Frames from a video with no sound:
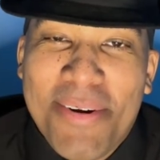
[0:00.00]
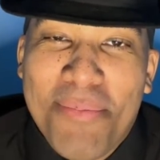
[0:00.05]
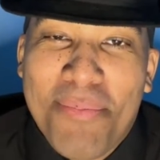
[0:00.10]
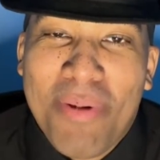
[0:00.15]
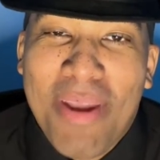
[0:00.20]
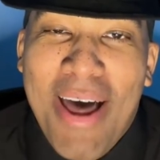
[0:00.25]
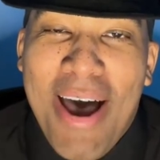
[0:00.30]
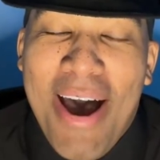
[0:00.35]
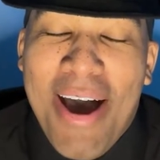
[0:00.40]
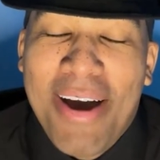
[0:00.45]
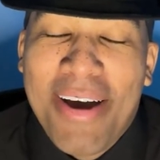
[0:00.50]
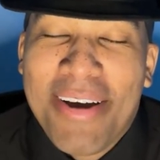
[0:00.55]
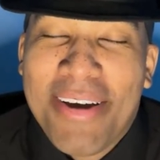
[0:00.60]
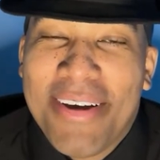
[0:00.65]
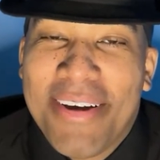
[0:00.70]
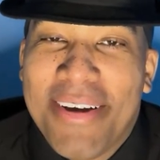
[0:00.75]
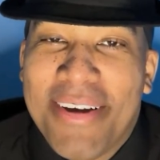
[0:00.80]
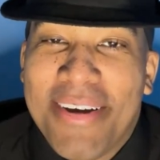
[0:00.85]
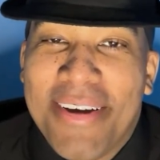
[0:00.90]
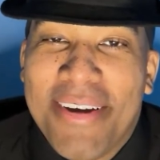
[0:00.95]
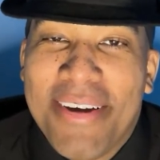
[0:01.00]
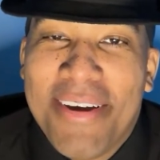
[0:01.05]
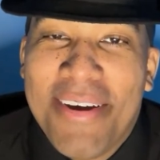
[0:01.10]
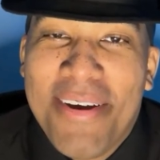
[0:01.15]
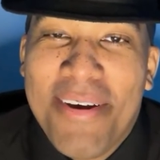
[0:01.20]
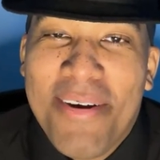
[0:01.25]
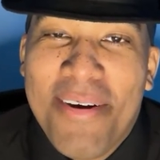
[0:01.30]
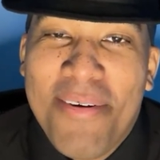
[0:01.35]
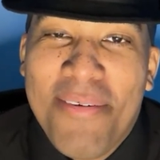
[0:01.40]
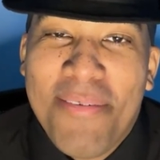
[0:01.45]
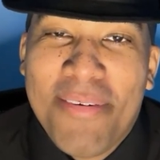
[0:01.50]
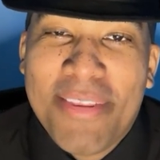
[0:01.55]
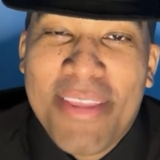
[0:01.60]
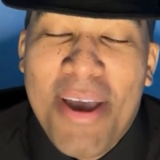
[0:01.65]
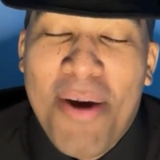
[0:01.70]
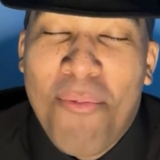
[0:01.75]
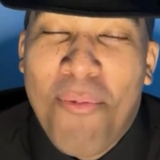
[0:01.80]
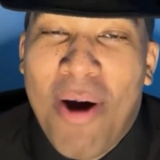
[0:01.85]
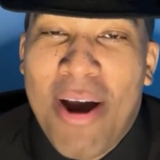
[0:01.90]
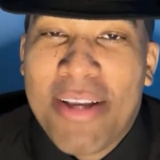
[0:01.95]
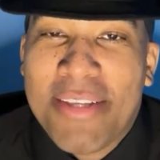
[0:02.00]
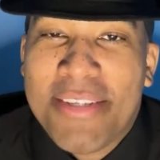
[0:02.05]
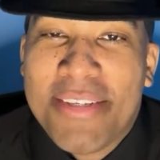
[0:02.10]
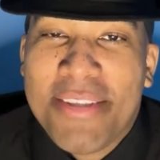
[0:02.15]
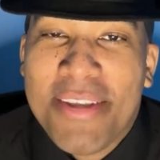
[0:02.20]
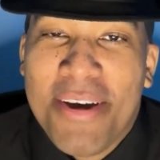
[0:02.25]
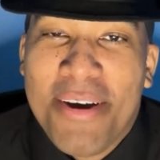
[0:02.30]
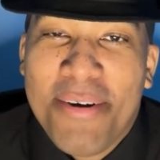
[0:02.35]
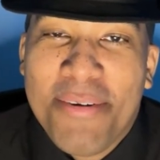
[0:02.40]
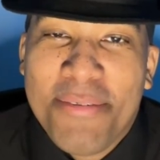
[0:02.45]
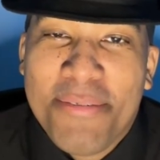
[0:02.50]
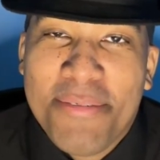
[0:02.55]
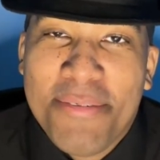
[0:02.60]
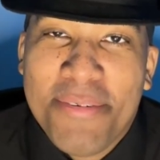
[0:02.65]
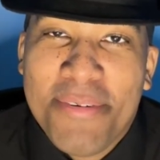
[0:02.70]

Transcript: the block. with that white stuff.